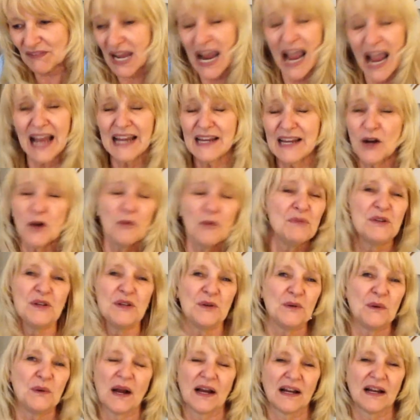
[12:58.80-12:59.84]
I hope
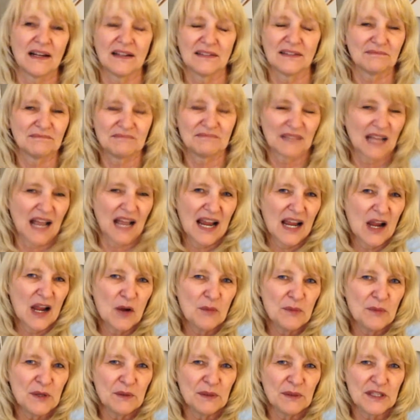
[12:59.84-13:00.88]
you uh, I
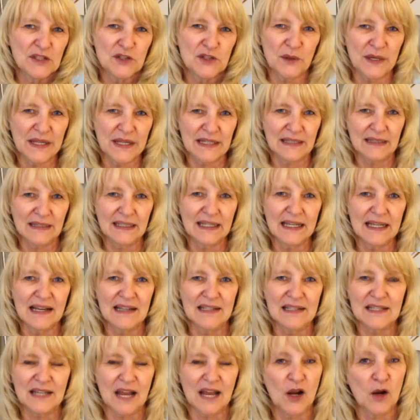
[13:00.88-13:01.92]
hope you enjoy the
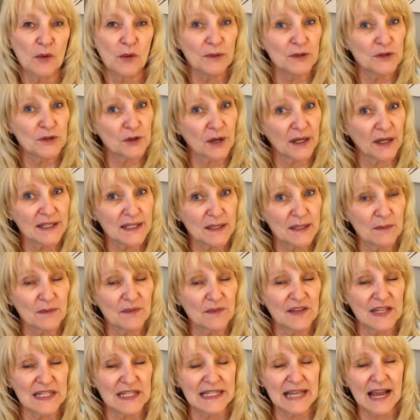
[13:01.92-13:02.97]
list. I hope you try some of
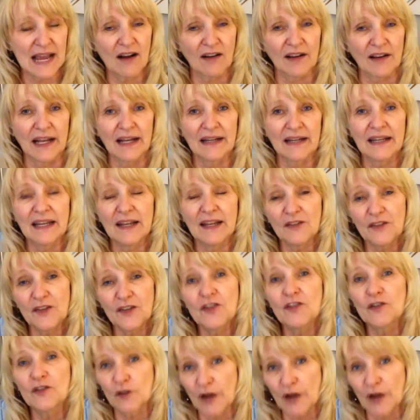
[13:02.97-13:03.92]
these out. And if you have